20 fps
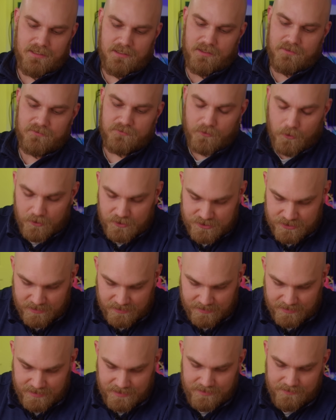
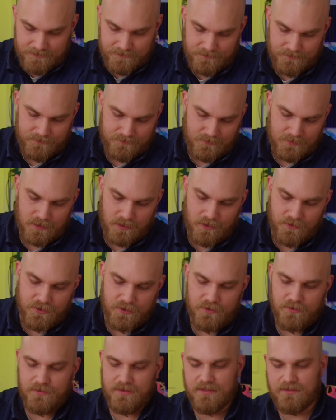unfortunately,
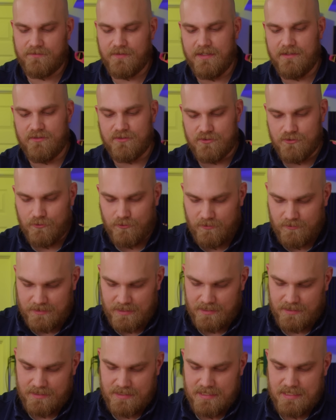although this fan is cool,
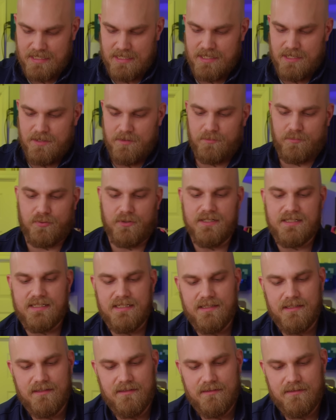
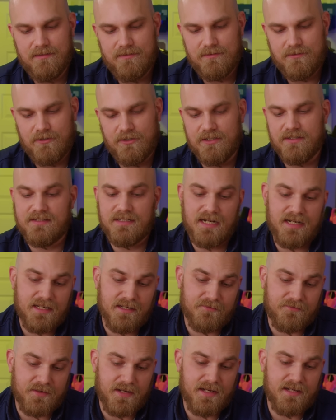printing or
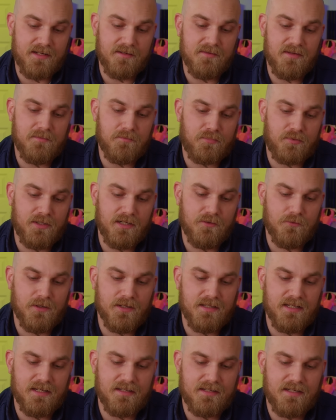designing a fan and then printing
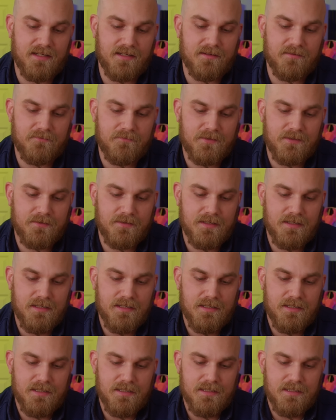one that can
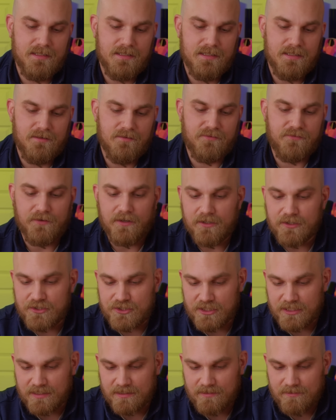
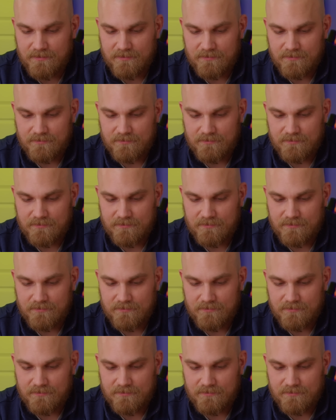function